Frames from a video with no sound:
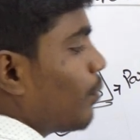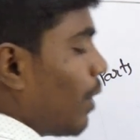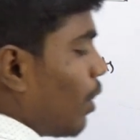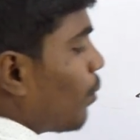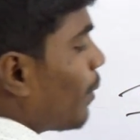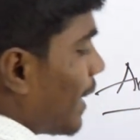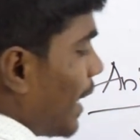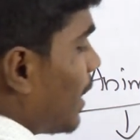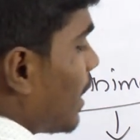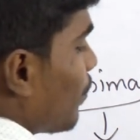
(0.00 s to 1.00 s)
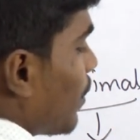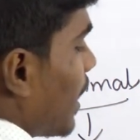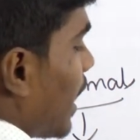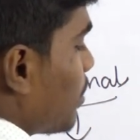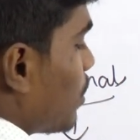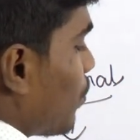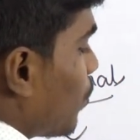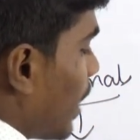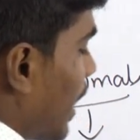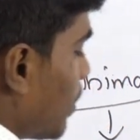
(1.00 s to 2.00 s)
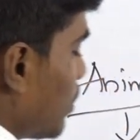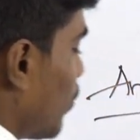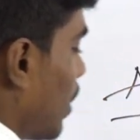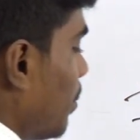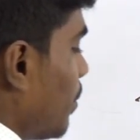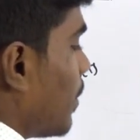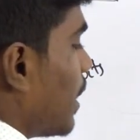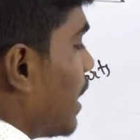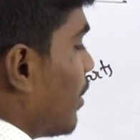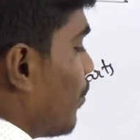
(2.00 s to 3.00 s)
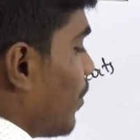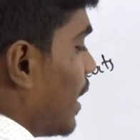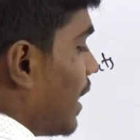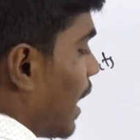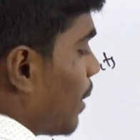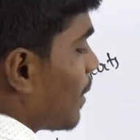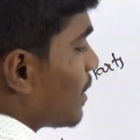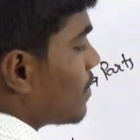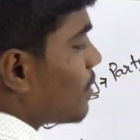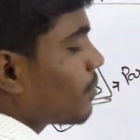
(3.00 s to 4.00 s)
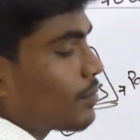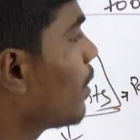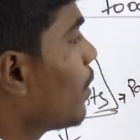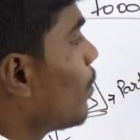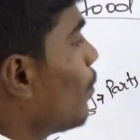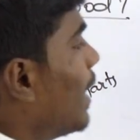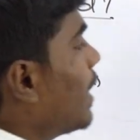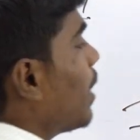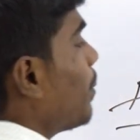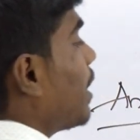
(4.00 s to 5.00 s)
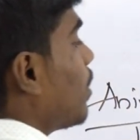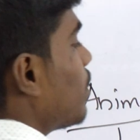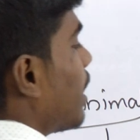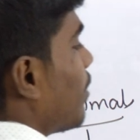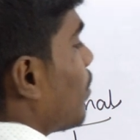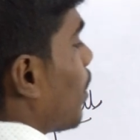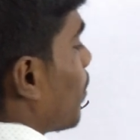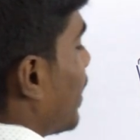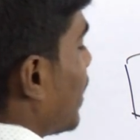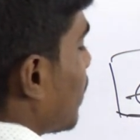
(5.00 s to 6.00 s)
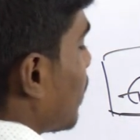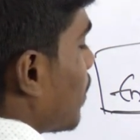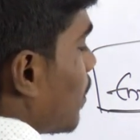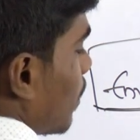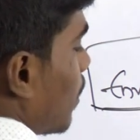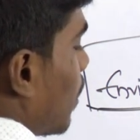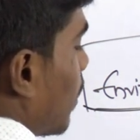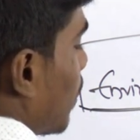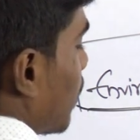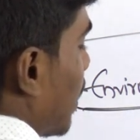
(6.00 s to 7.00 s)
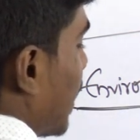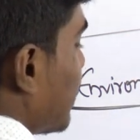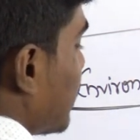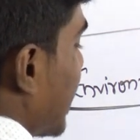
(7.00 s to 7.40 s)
or we get different types of food items from different animals. While coming to the environment, let's